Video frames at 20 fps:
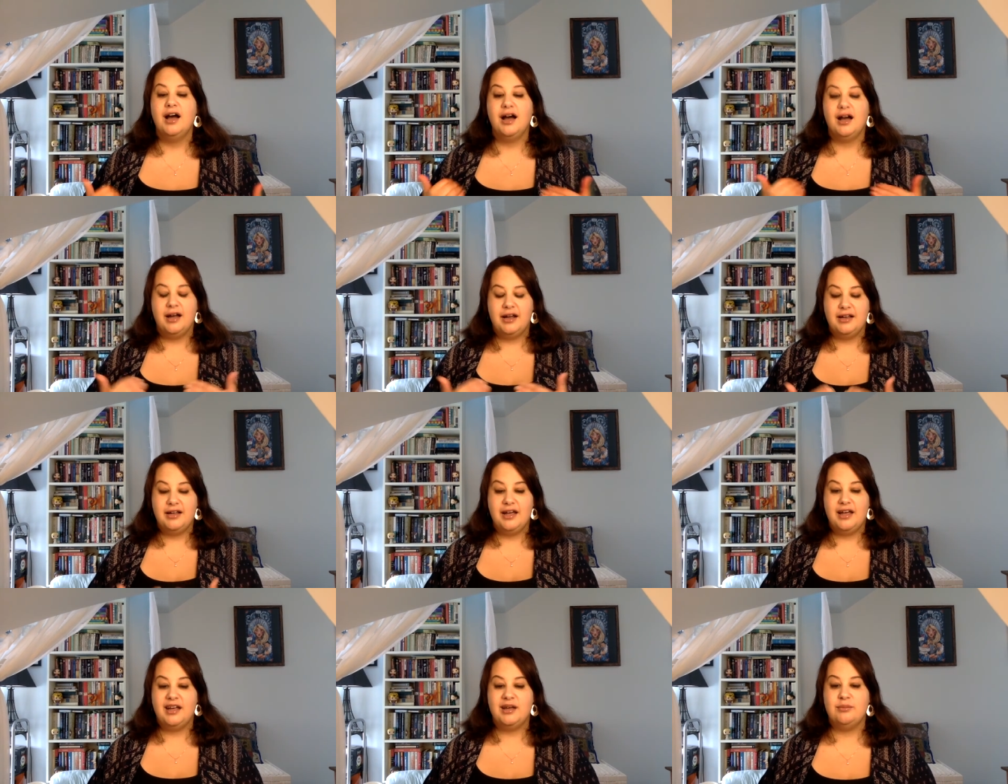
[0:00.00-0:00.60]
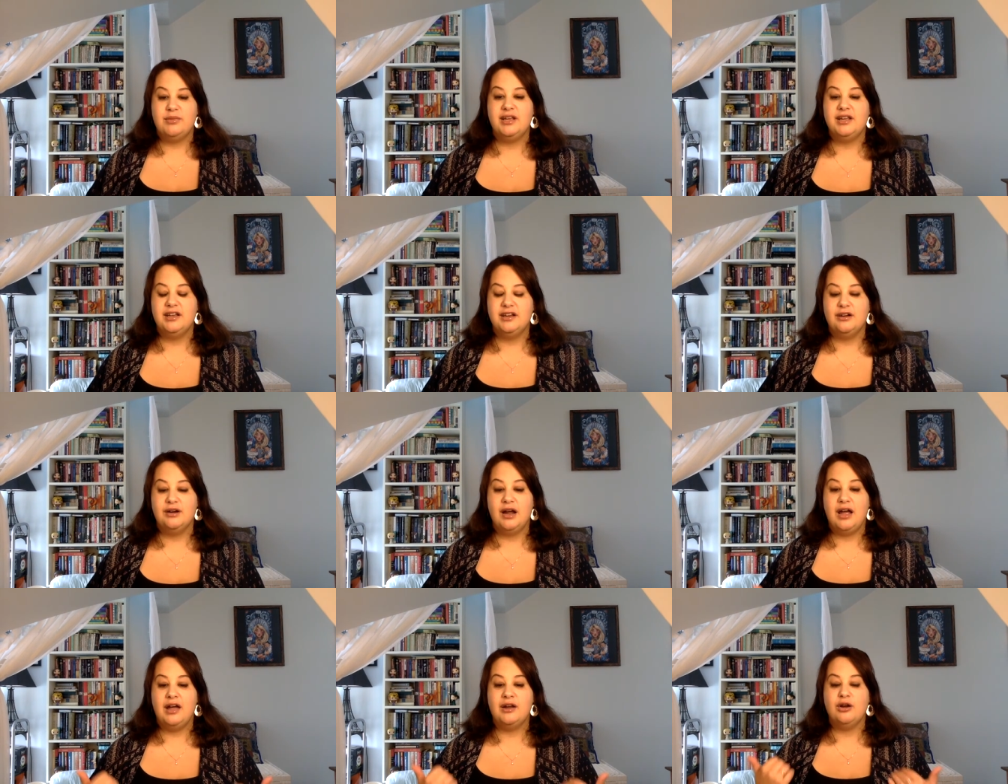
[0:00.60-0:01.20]
I am
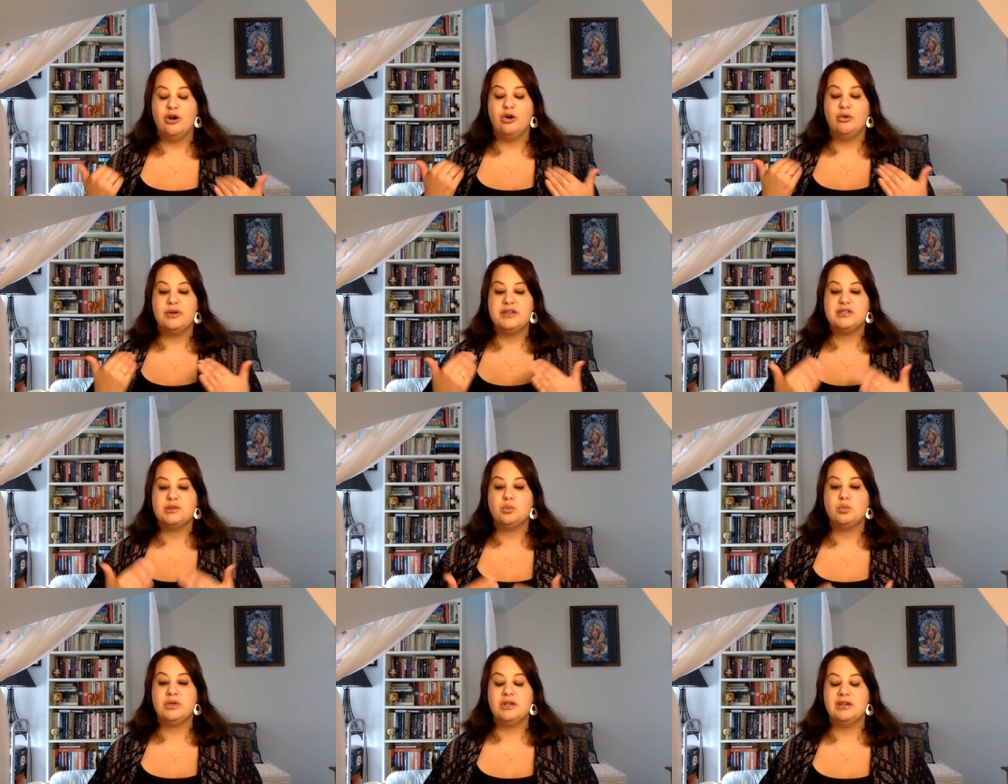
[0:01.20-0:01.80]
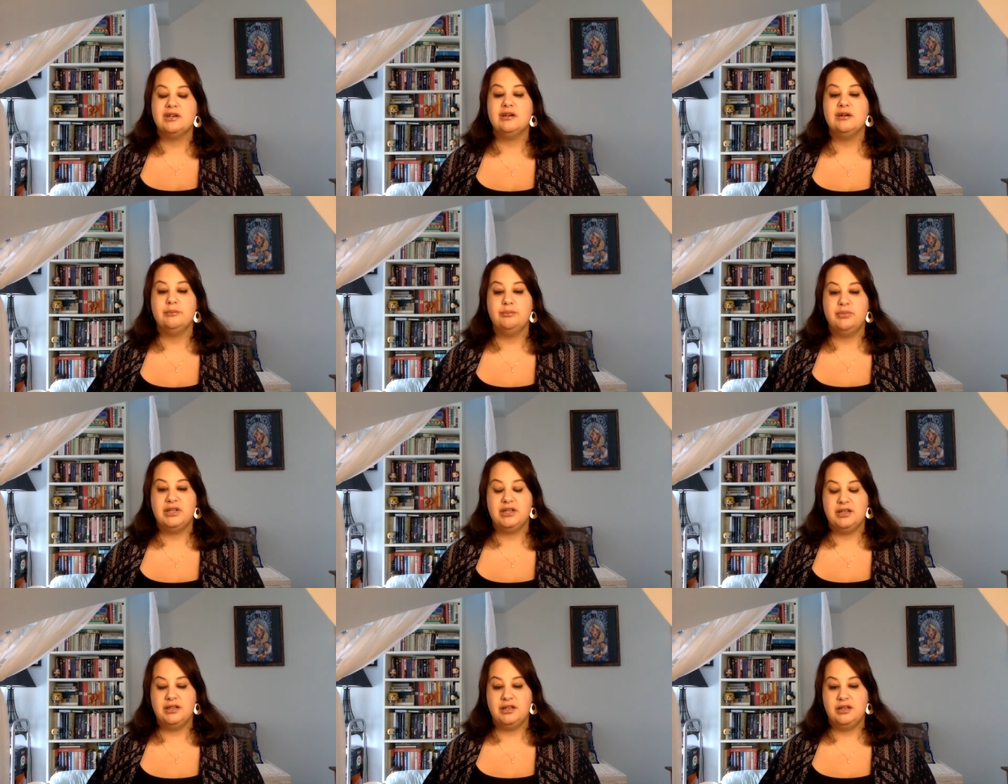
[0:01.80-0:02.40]
here and always will
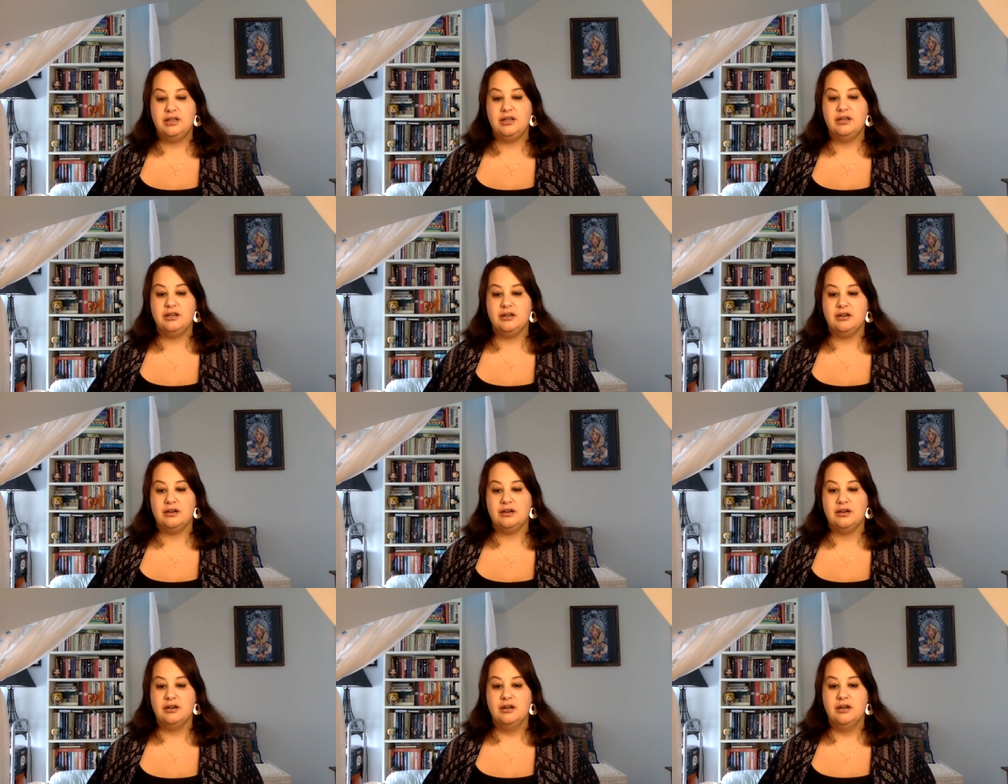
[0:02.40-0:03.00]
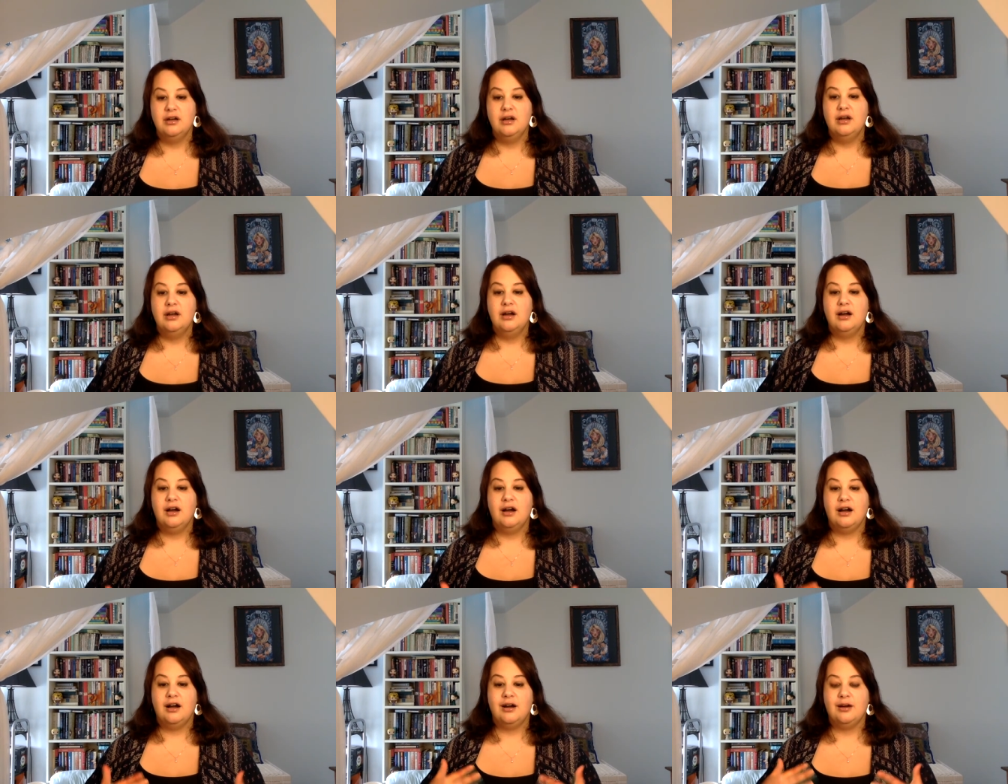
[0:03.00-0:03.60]
be here.
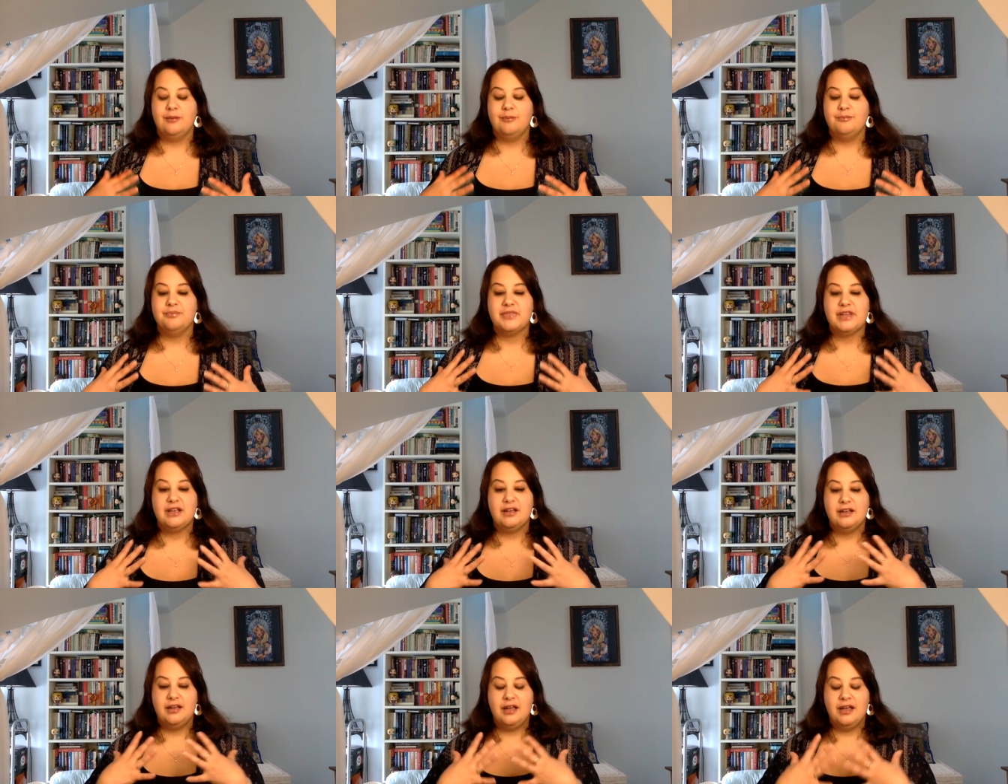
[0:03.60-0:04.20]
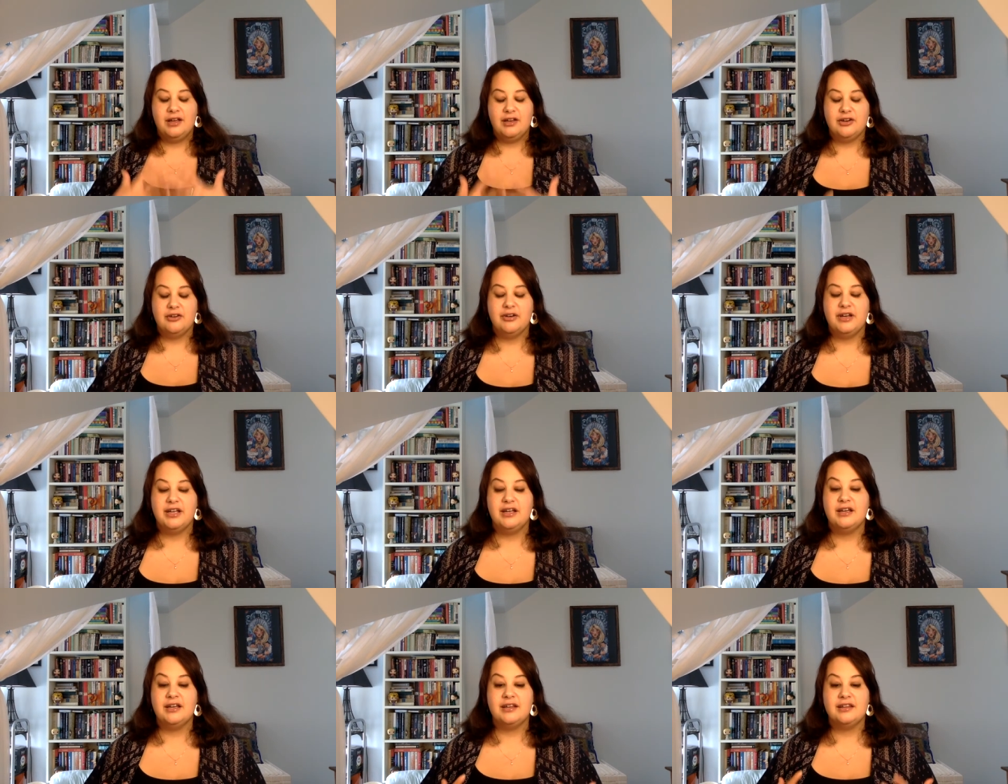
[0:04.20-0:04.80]
Um,
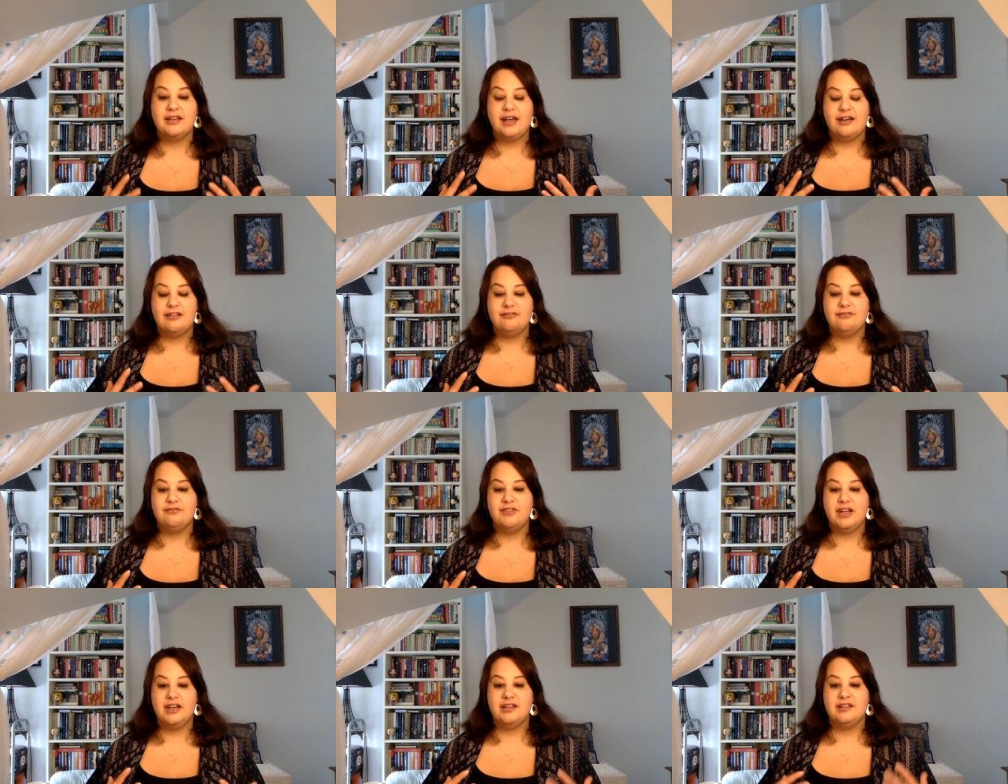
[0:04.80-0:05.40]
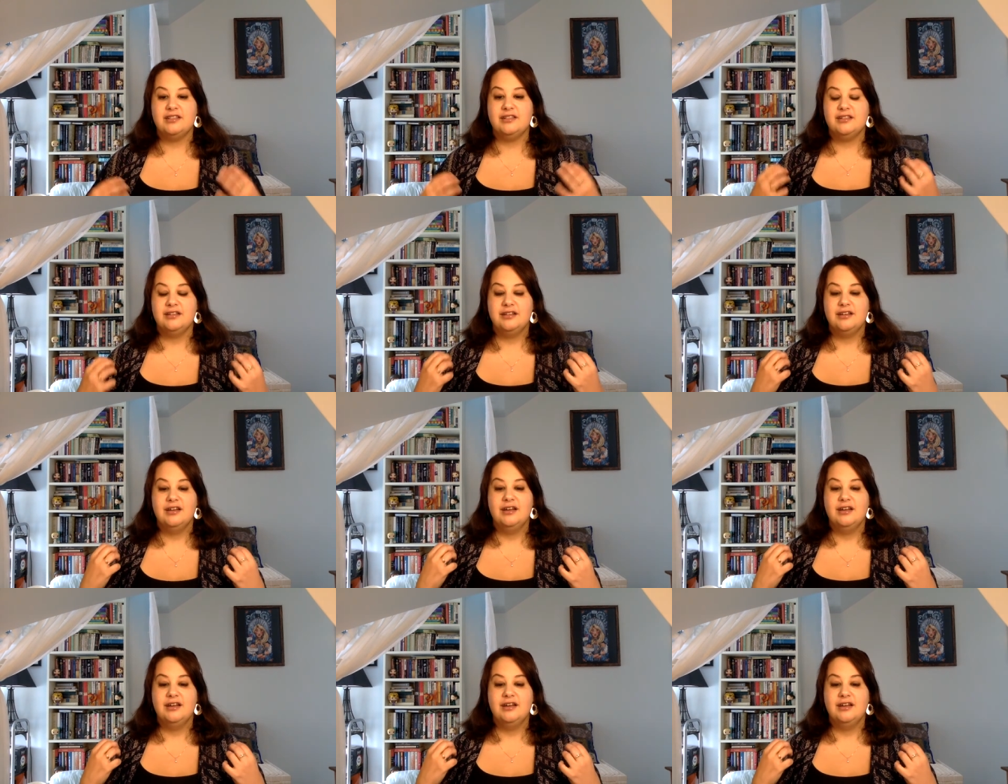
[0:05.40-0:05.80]
anchoring in that faith